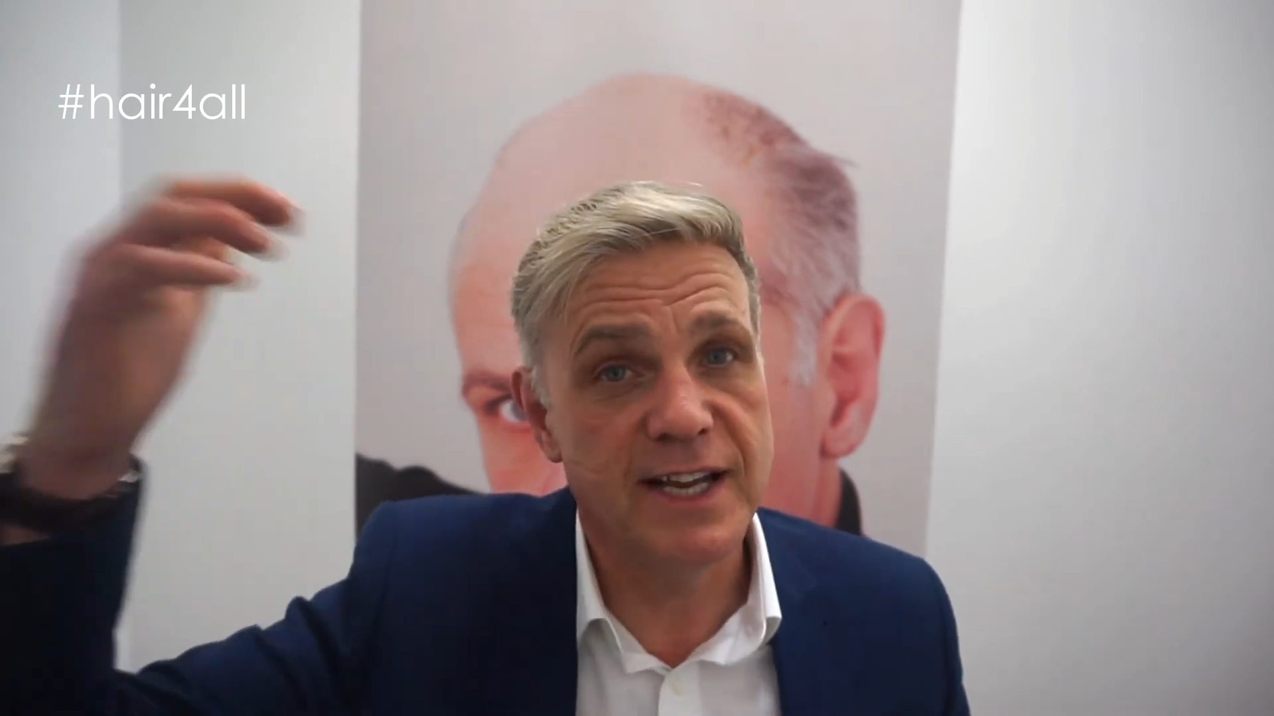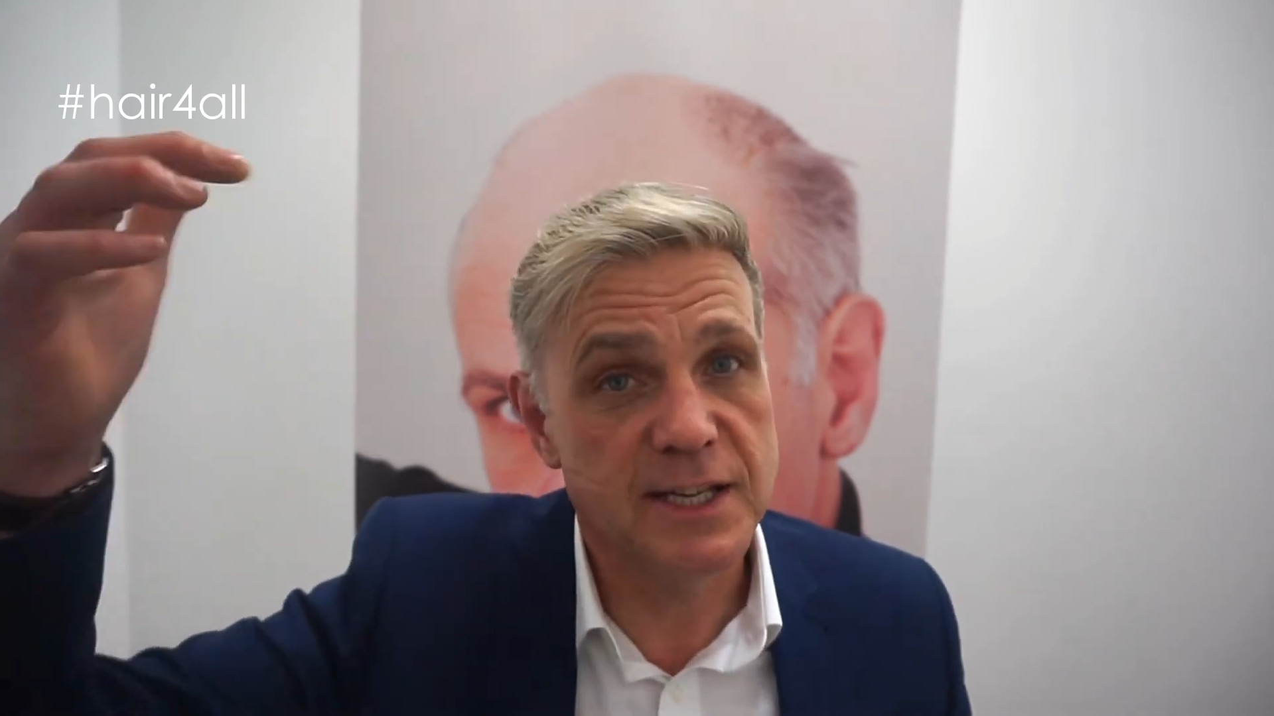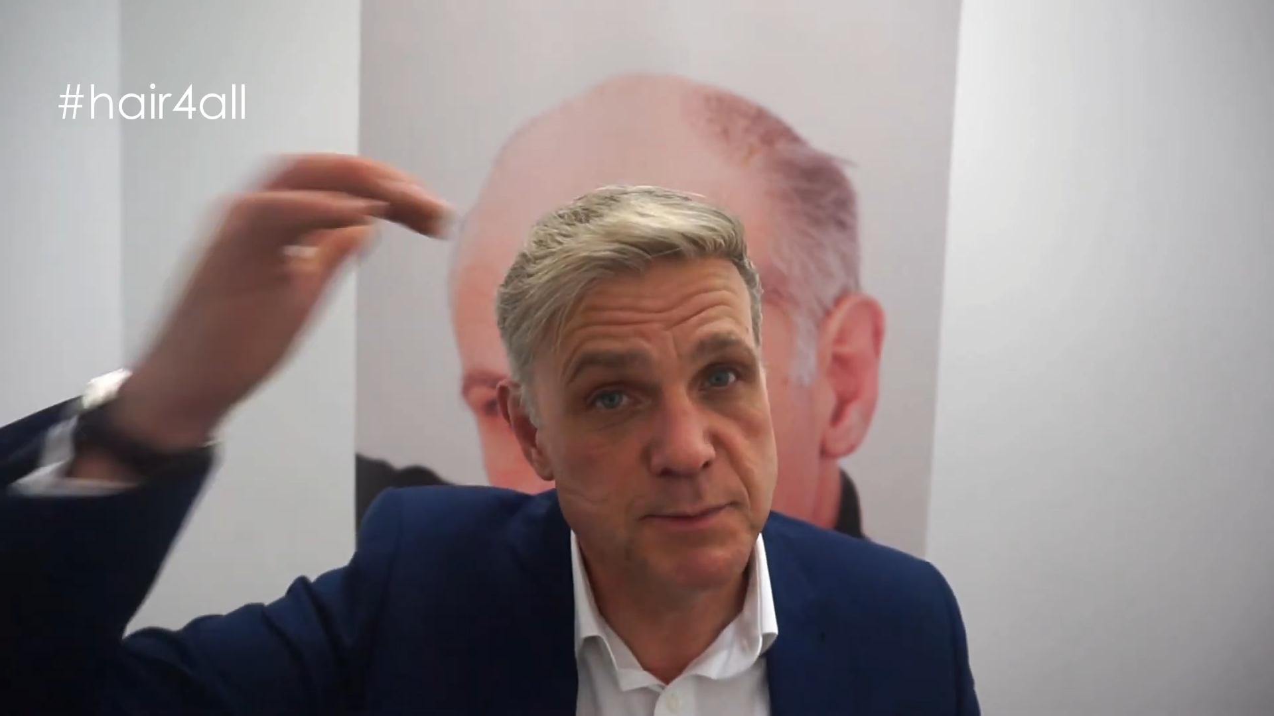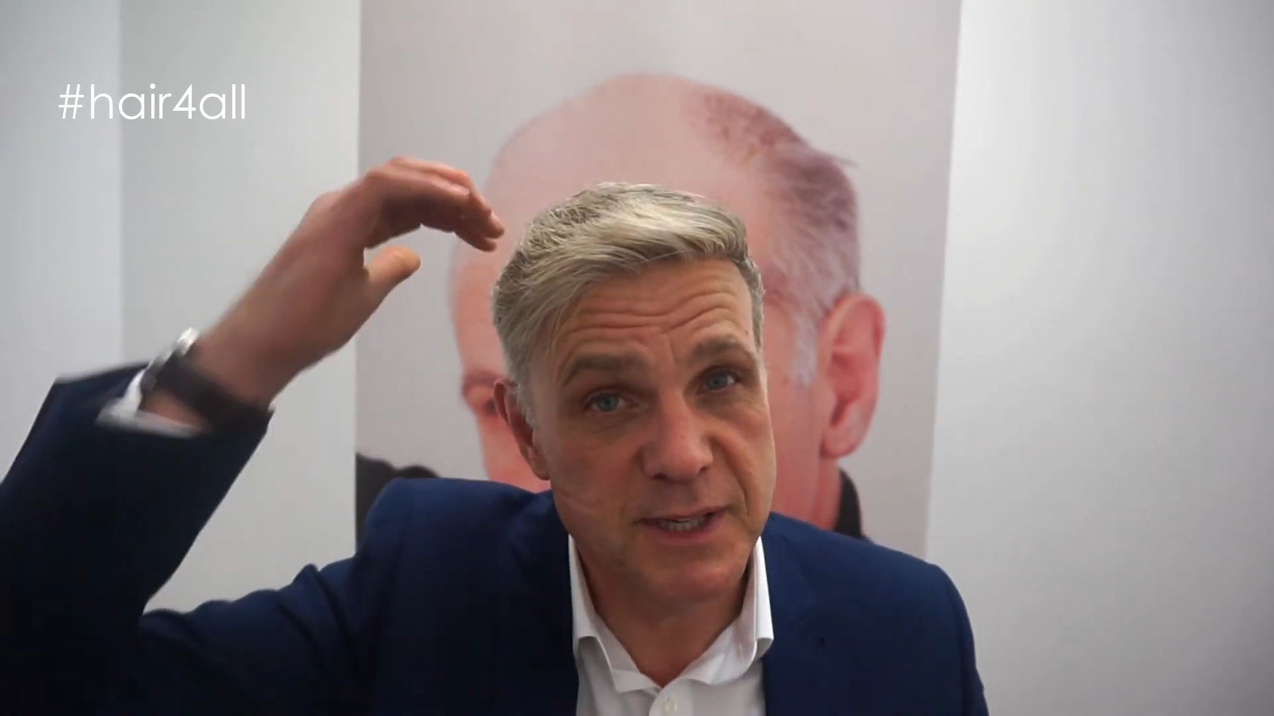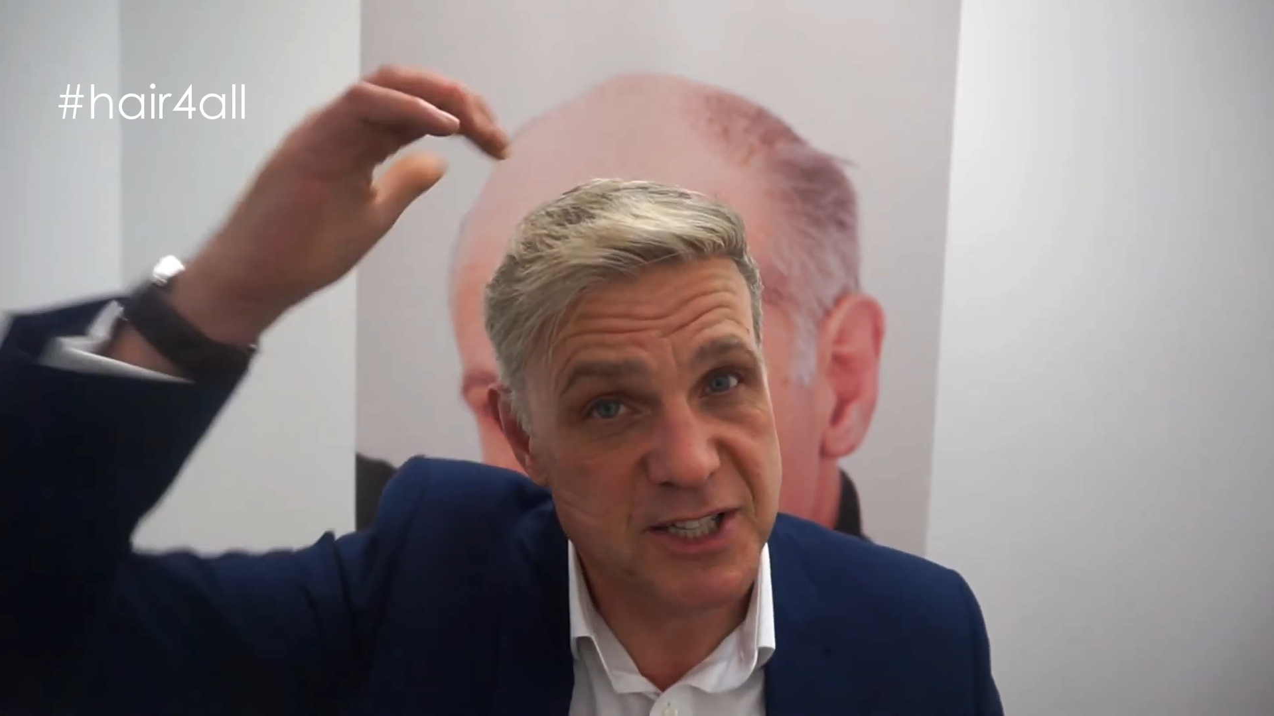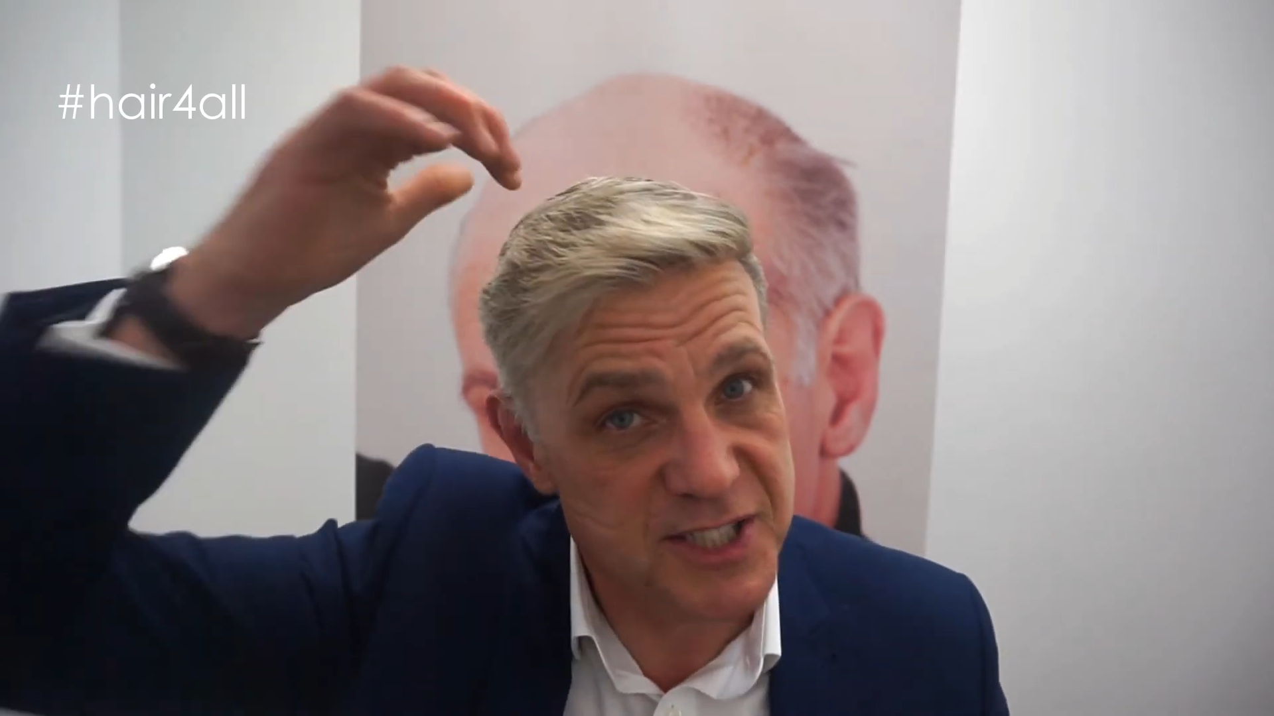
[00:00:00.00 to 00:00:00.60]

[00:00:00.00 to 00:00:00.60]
it's because